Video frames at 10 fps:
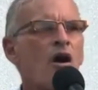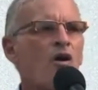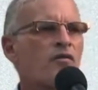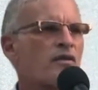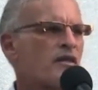
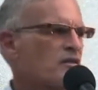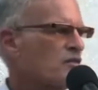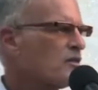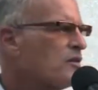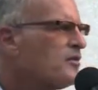over
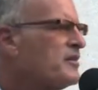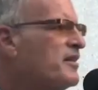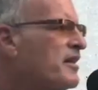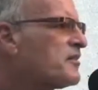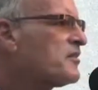this
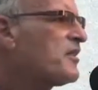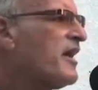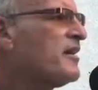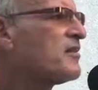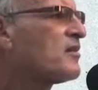lunatic
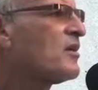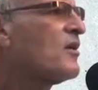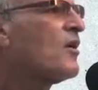state?